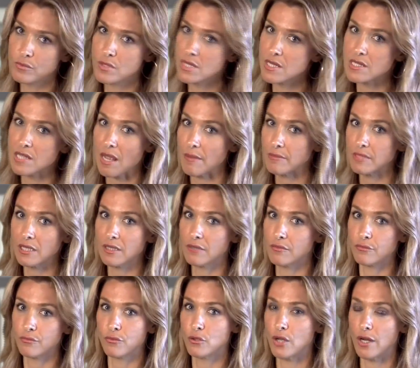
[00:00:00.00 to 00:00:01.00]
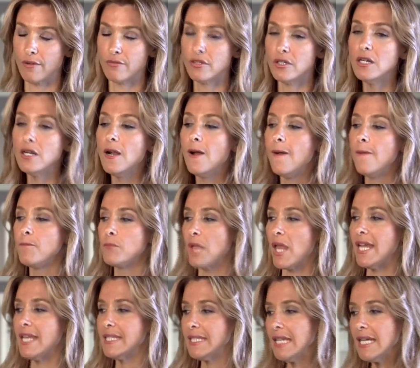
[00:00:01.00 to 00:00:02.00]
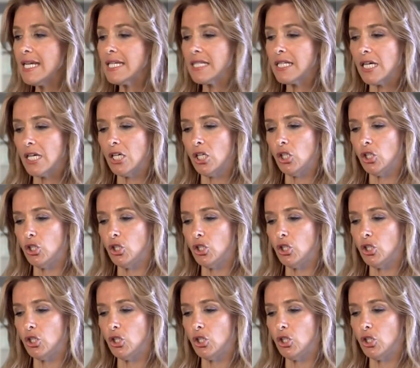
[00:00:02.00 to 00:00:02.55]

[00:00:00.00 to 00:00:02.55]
something, whatever. And then